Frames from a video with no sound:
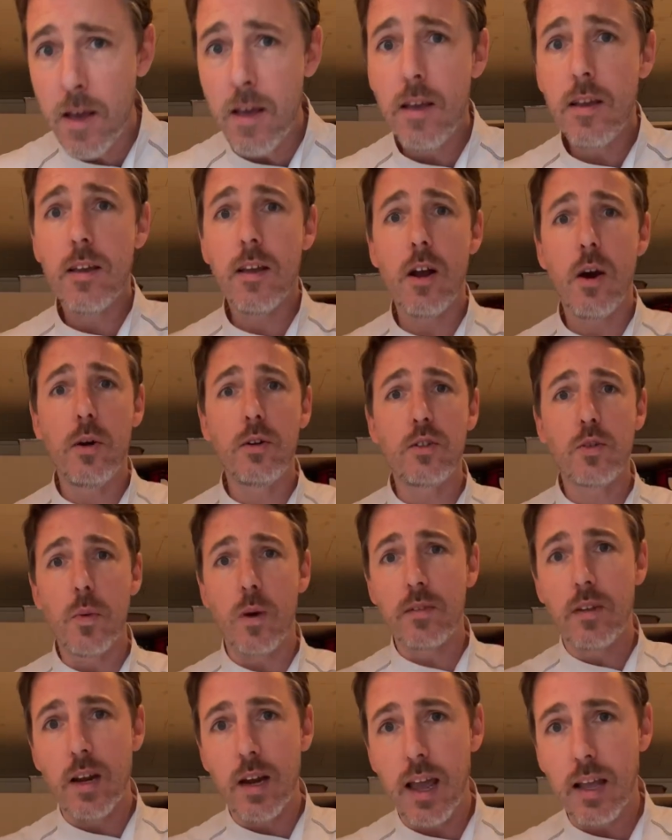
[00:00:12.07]
You know, I just
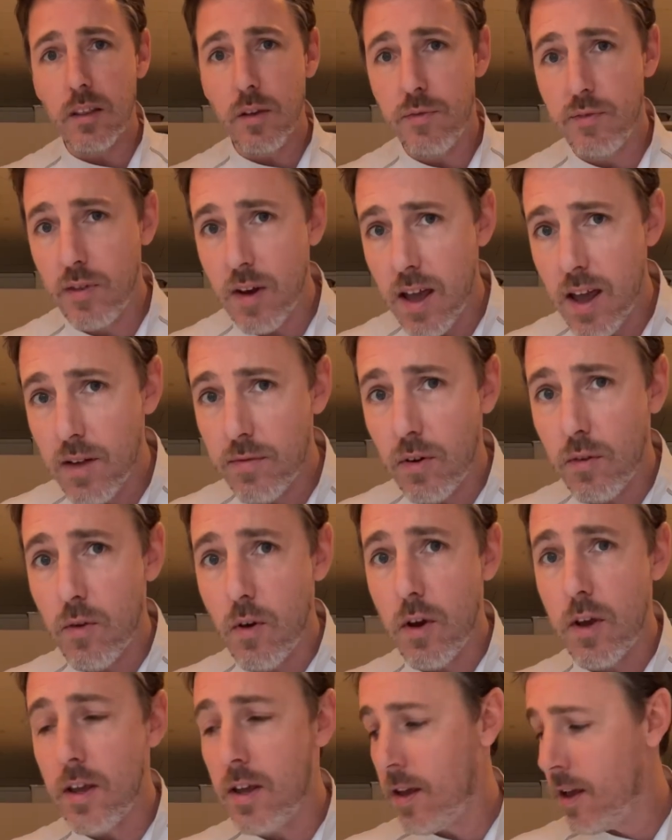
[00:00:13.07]
wanted to get the flavour
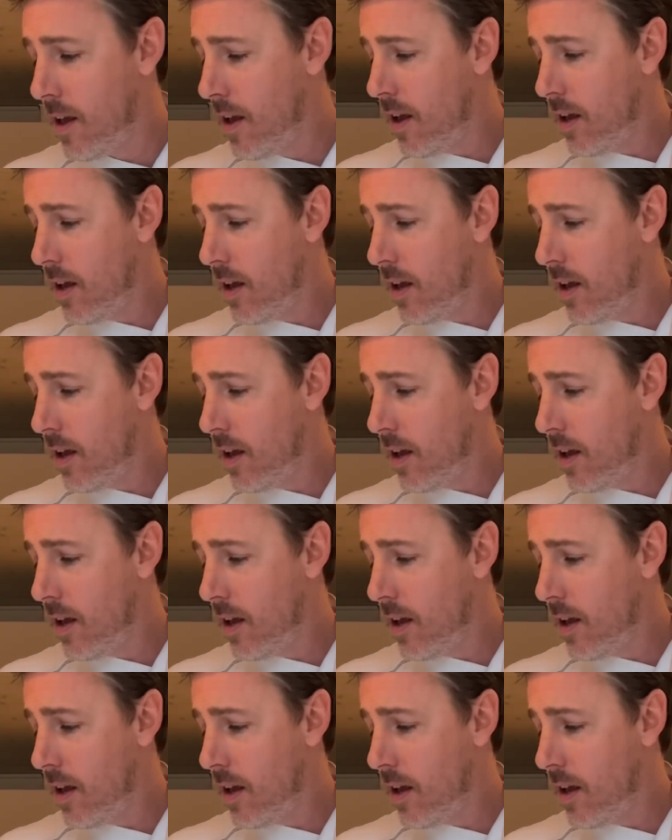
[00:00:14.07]
right,